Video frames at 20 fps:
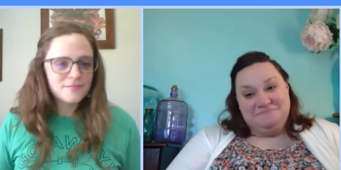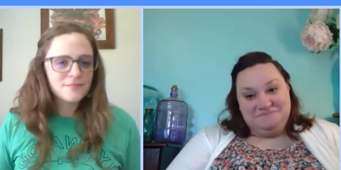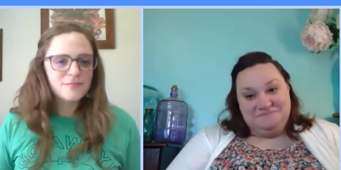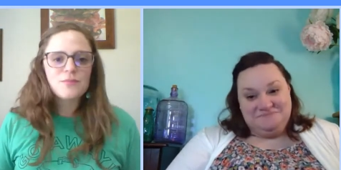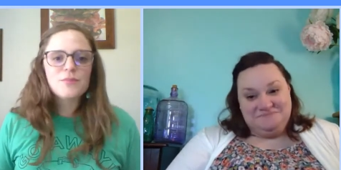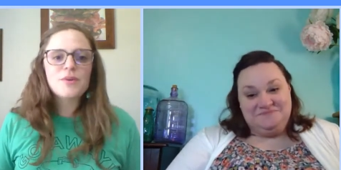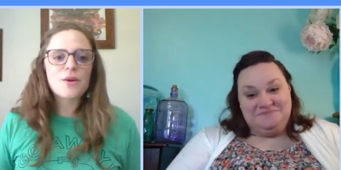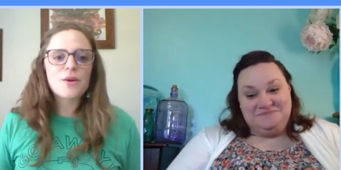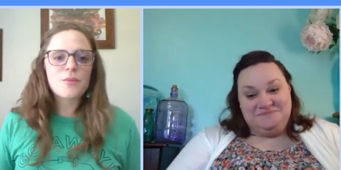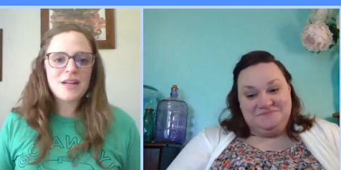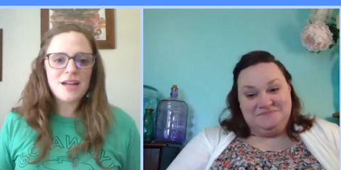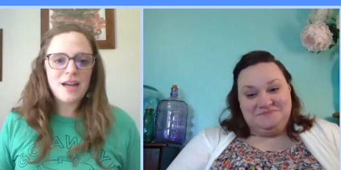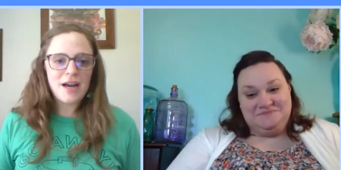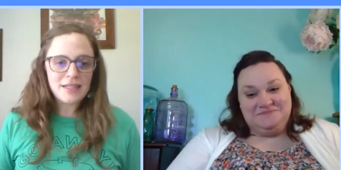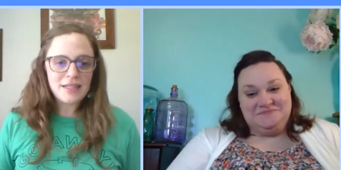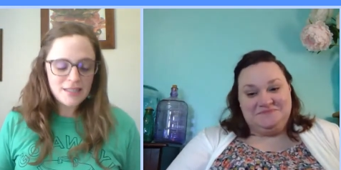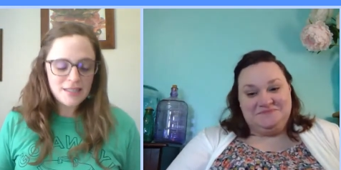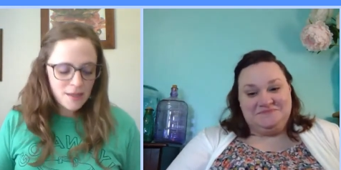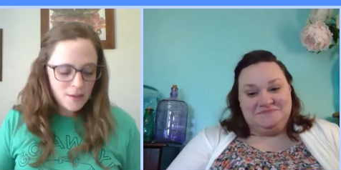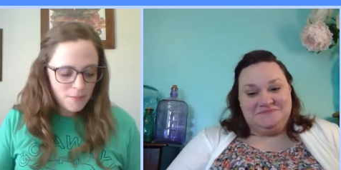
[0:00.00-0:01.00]
Speaker 1: When are we
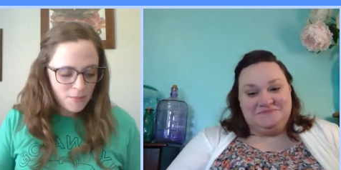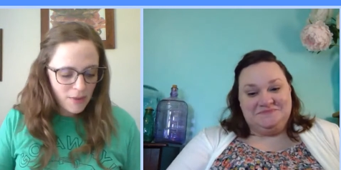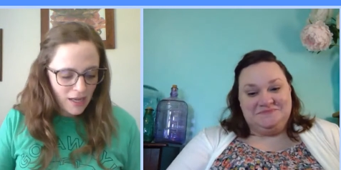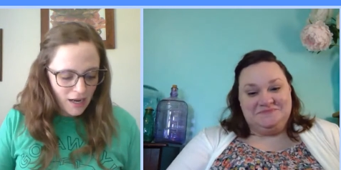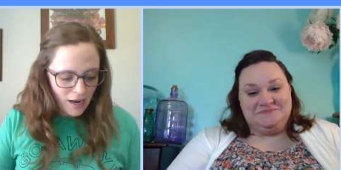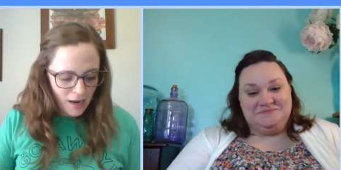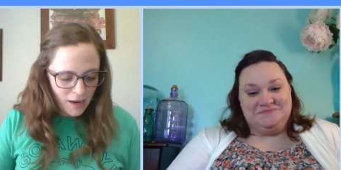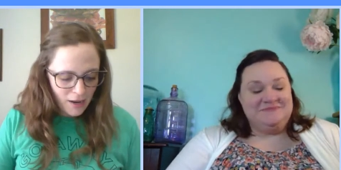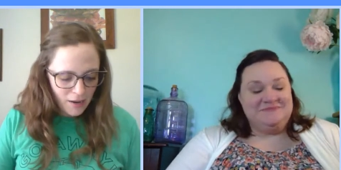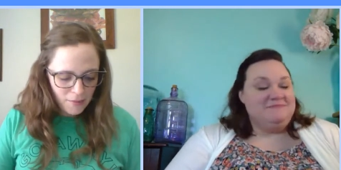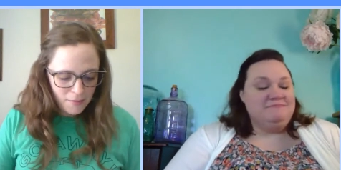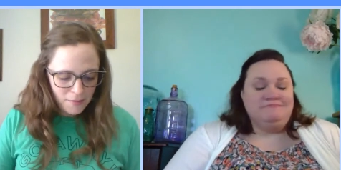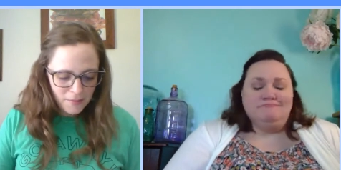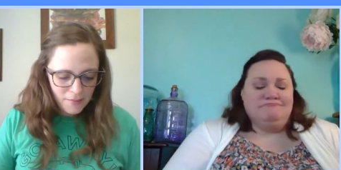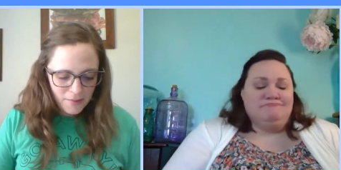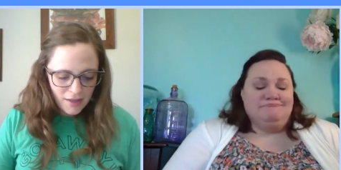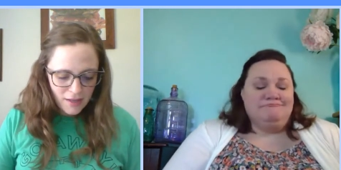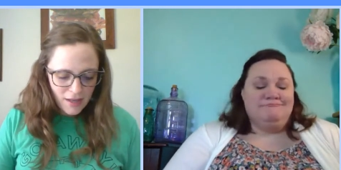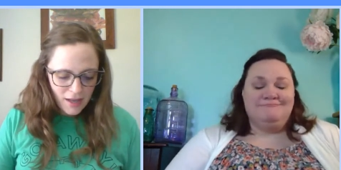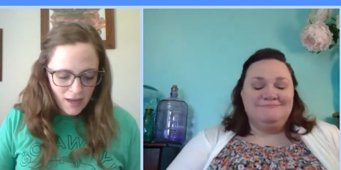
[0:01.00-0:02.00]
not? But
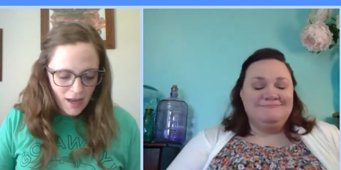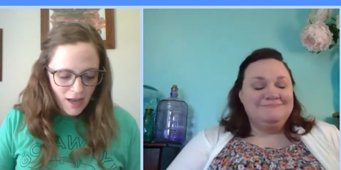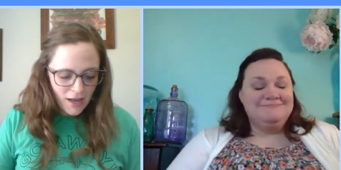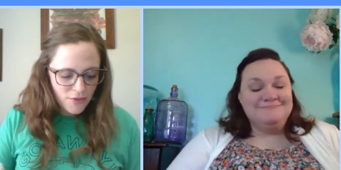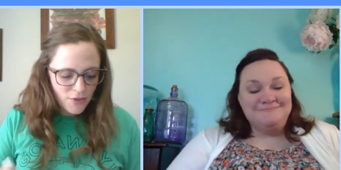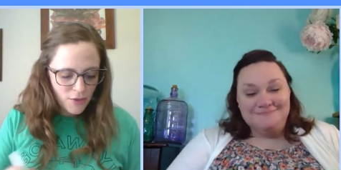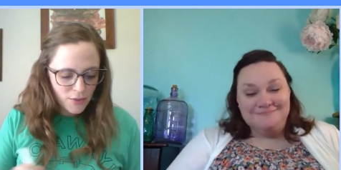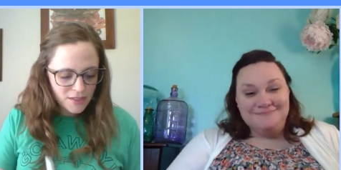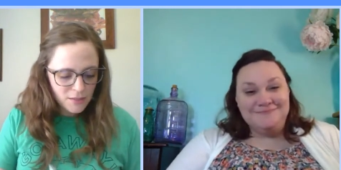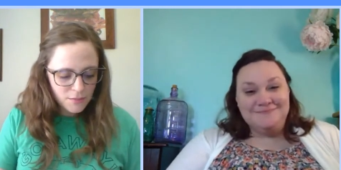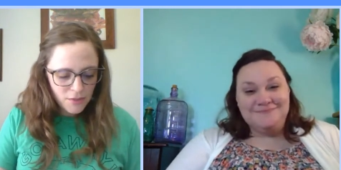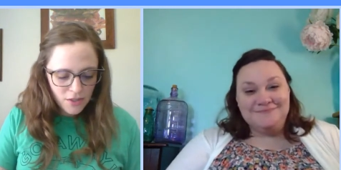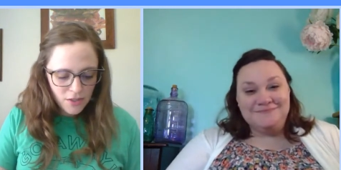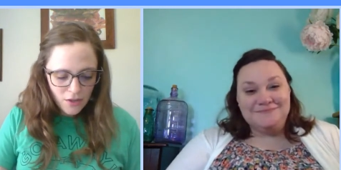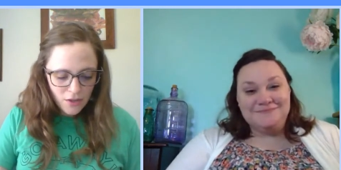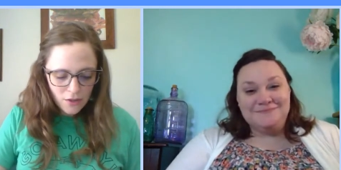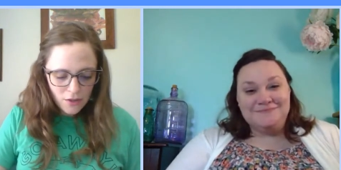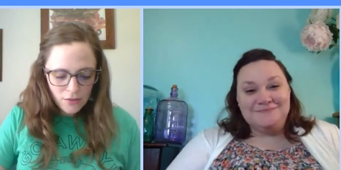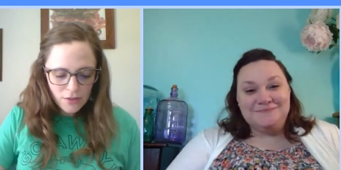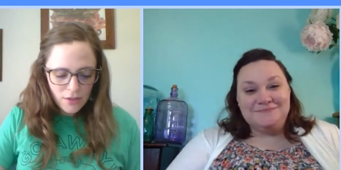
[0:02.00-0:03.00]
um, there was a book
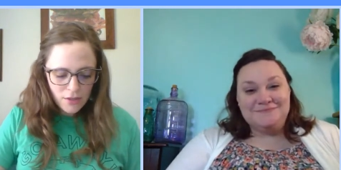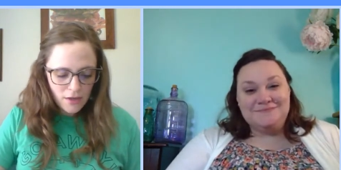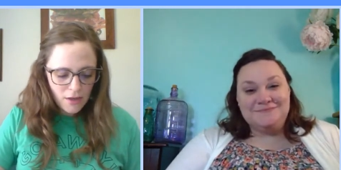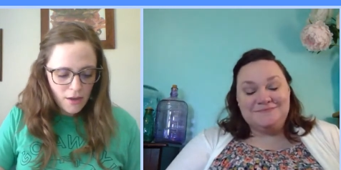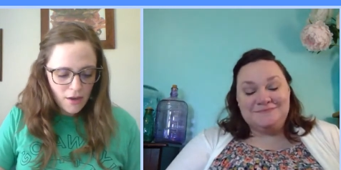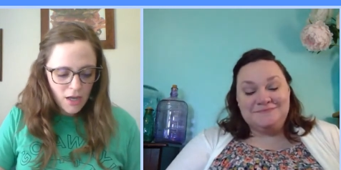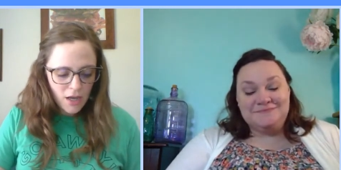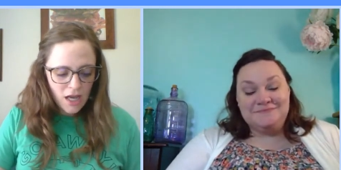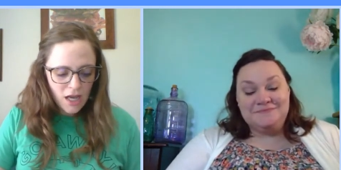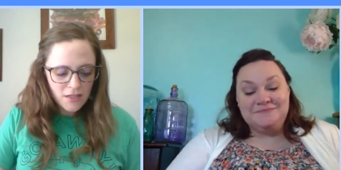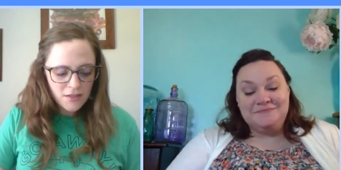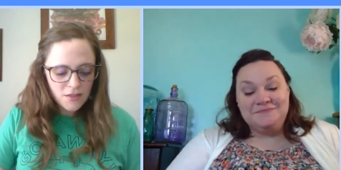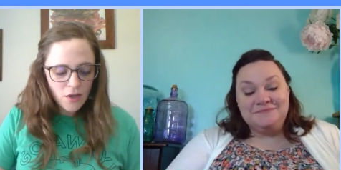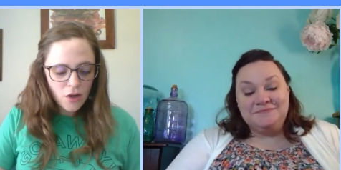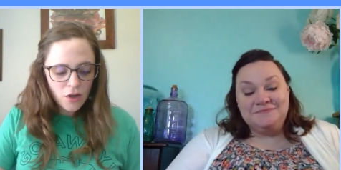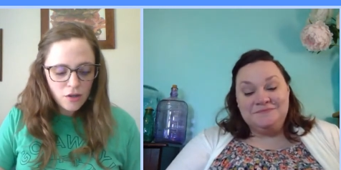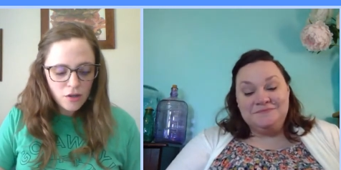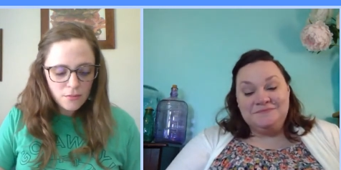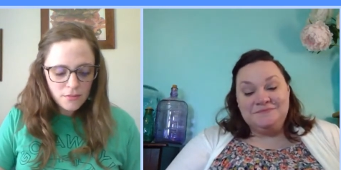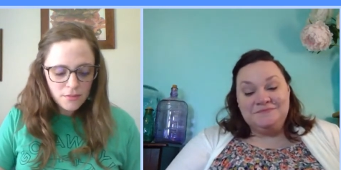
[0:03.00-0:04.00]
called A
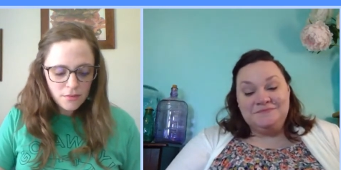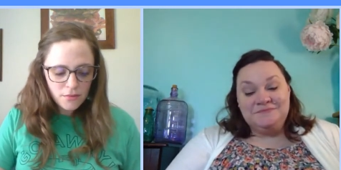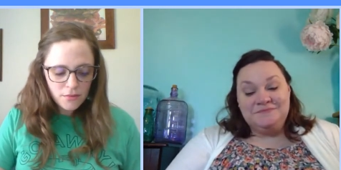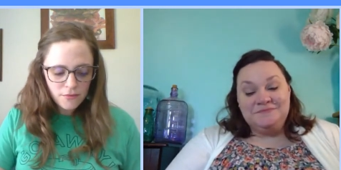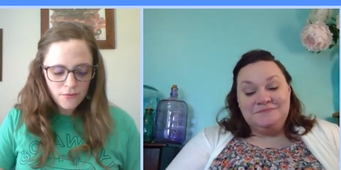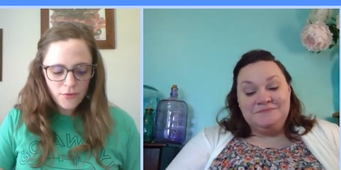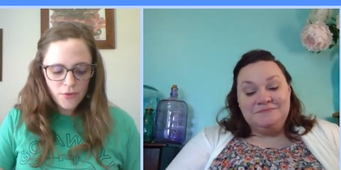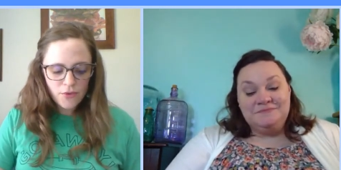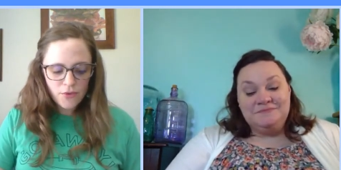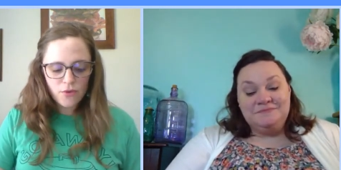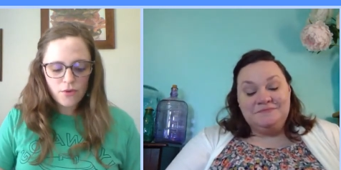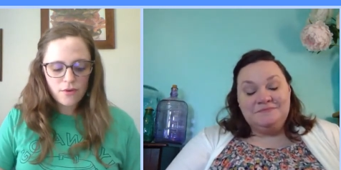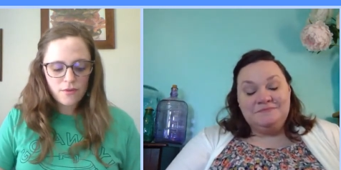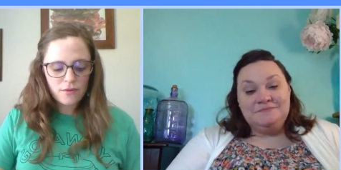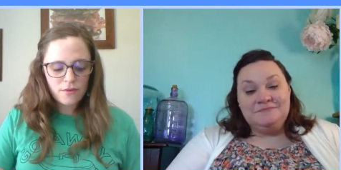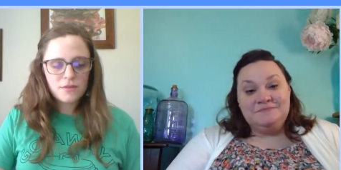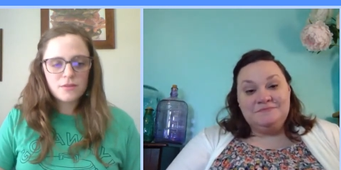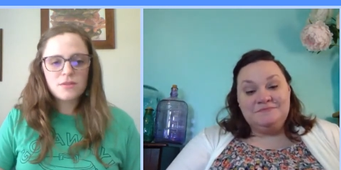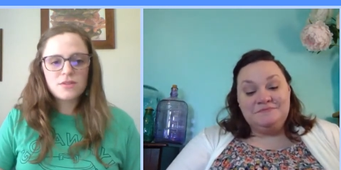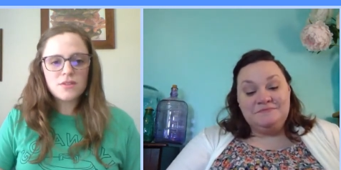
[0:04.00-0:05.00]
Psalm for the
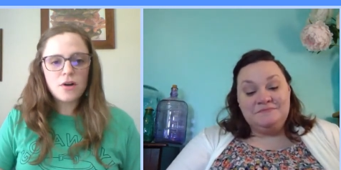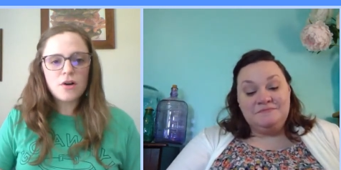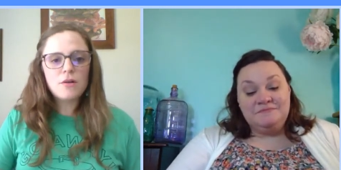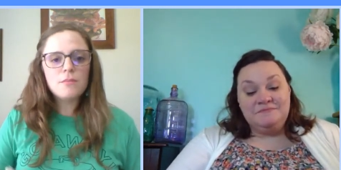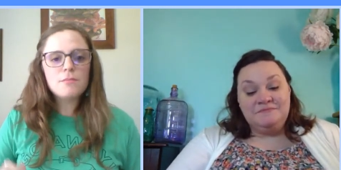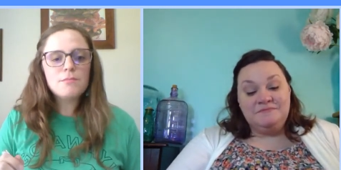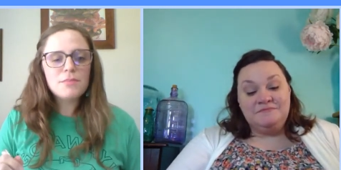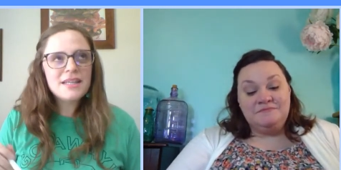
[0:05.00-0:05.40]
Psalm